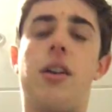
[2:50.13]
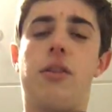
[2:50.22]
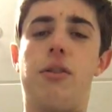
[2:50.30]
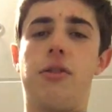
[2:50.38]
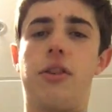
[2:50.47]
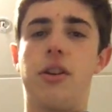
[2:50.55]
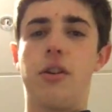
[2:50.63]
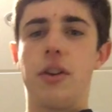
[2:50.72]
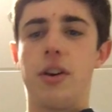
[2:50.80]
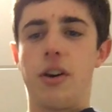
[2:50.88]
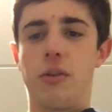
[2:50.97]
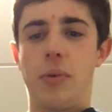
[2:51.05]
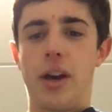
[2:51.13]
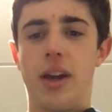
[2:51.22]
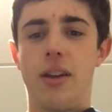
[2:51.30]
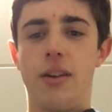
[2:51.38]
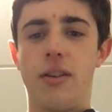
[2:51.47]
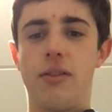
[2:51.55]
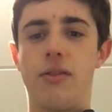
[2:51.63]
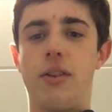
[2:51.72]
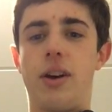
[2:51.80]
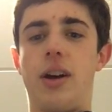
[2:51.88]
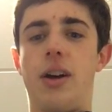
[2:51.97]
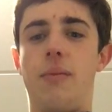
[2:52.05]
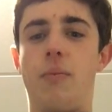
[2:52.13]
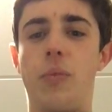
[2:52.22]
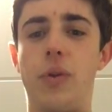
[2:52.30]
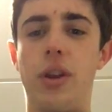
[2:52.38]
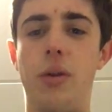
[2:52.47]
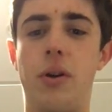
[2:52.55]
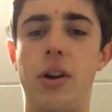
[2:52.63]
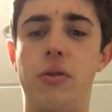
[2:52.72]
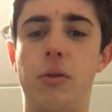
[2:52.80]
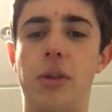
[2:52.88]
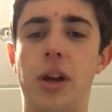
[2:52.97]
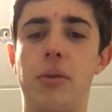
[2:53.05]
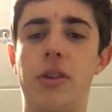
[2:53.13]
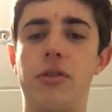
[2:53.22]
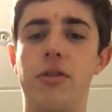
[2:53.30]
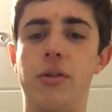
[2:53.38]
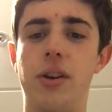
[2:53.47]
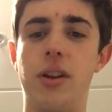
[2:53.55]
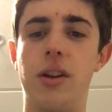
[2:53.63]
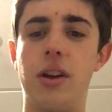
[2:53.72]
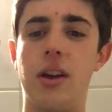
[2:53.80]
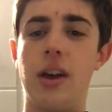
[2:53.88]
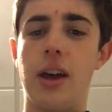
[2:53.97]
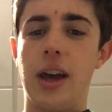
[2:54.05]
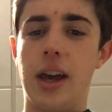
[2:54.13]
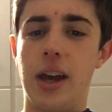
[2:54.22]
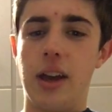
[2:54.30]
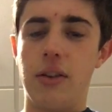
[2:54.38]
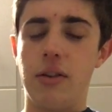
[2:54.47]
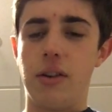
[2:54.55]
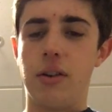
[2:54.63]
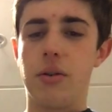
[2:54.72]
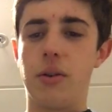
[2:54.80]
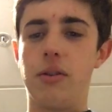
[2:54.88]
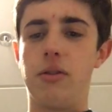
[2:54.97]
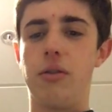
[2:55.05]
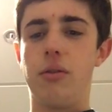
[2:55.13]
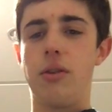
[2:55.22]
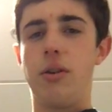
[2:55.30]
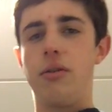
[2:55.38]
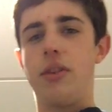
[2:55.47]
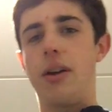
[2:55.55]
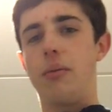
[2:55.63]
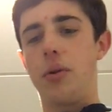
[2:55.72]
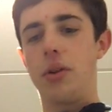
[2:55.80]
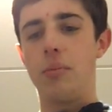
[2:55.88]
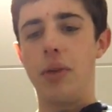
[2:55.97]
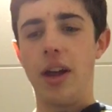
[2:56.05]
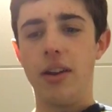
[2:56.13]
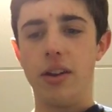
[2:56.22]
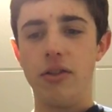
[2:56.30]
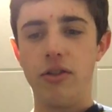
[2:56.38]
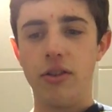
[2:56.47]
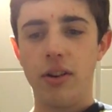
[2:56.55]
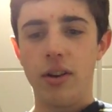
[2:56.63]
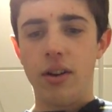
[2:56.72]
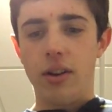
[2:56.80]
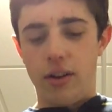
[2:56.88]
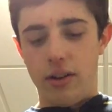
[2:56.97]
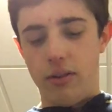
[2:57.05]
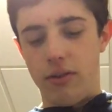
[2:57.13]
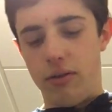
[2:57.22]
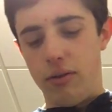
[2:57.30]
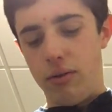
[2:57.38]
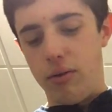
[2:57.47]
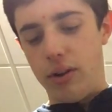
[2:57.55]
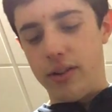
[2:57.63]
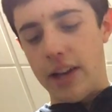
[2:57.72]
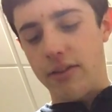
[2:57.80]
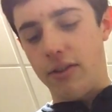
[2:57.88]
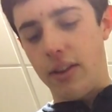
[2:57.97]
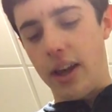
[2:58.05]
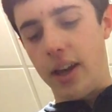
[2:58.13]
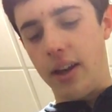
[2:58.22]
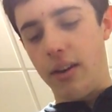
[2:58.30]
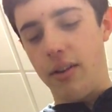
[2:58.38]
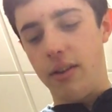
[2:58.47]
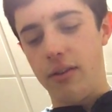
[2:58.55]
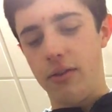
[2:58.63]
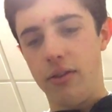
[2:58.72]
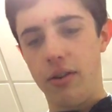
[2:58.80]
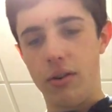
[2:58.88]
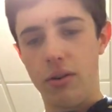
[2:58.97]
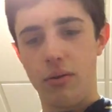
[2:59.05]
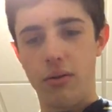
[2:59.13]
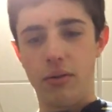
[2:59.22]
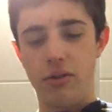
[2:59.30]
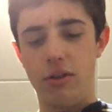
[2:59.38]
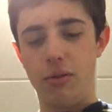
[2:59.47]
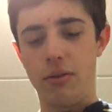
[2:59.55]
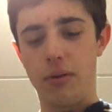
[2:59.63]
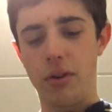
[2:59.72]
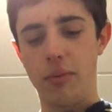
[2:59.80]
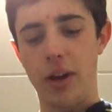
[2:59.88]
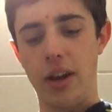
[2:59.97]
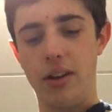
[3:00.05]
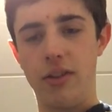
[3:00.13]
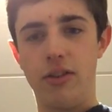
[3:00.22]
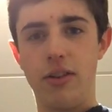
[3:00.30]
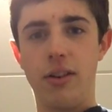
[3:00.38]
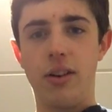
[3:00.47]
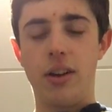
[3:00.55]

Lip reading: to secure the gauze pad, you want to apply pressure to it. And you're going to use a rolling bandage to attach it to the hand. So what you do with the rolling bandage